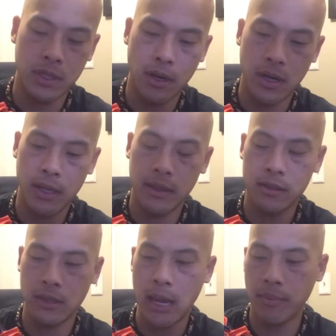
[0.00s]
gone.
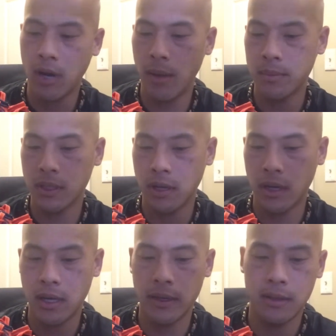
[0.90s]
So that problem's
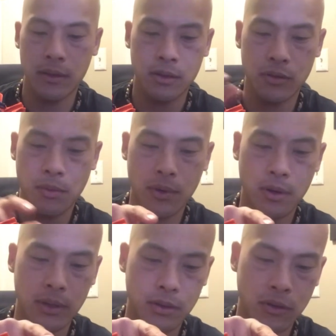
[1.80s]
gone. There's
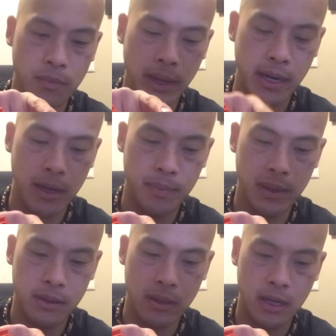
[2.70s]
no pain
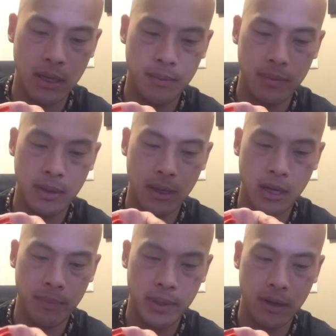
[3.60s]

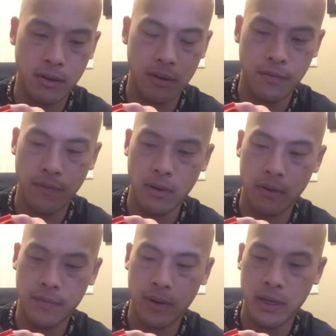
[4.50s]
up here on the
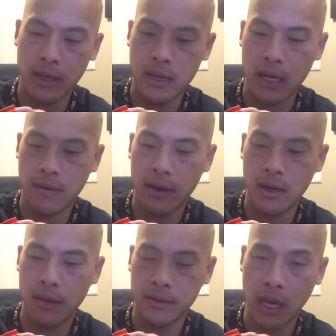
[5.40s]
forefoot area,
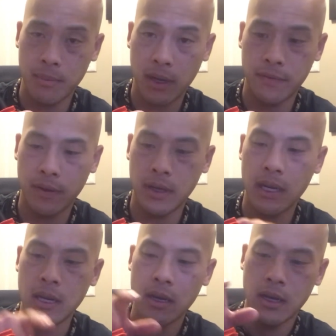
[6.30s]
on the top of my foot.
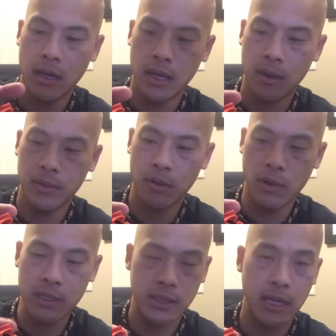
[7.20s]
There
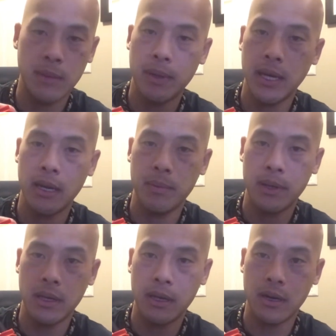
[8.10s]
wasn't any pain up
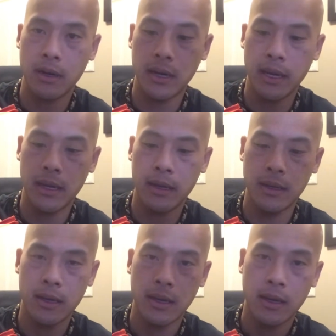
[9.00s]
here, and
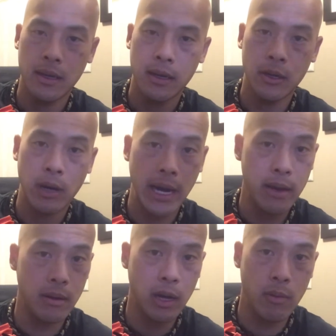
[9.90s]

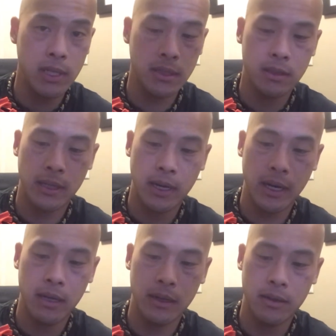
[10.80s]
I wasn't
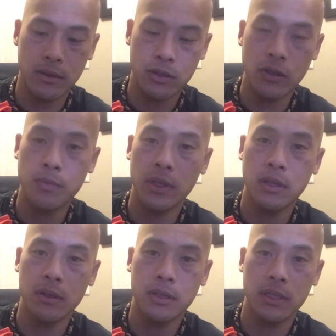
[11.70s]
tying it super
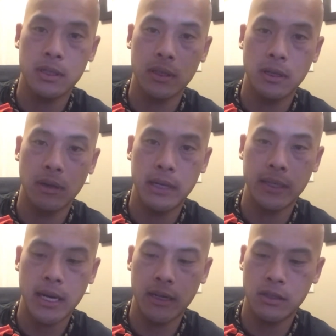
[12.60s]
loose. I
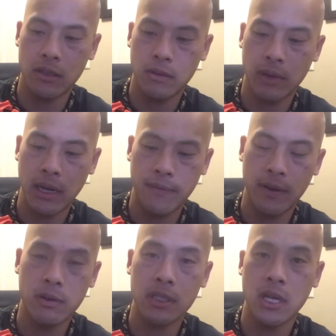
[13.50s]
tied it to what I
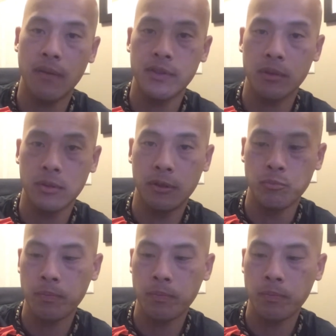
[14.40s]
felt was comfortable,